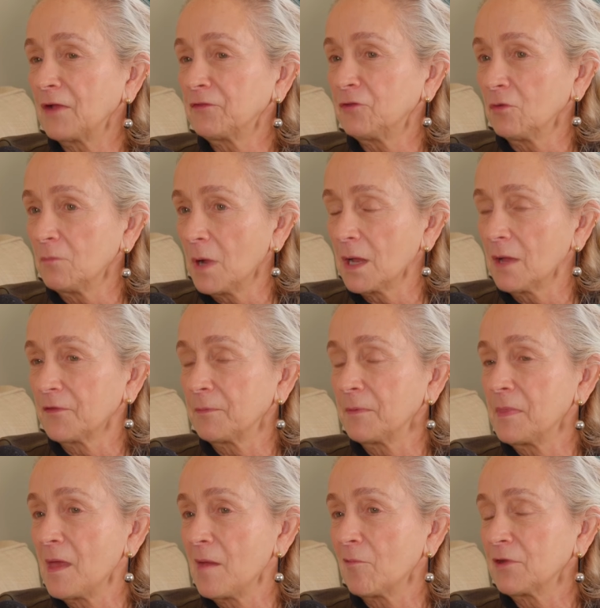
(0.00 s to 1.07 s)
I took my
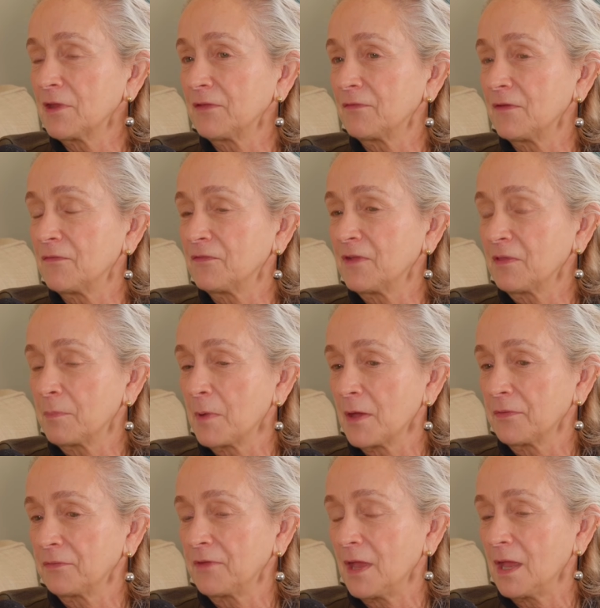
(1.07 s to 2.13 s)
husband there on his 50th
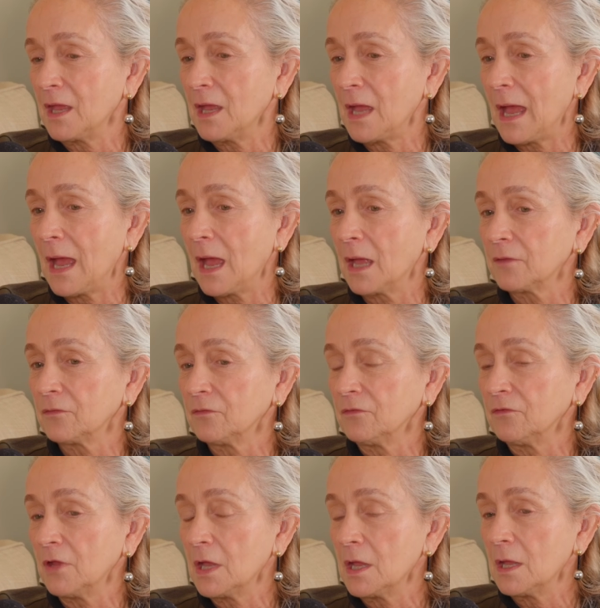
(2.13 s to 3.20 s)
birthday, and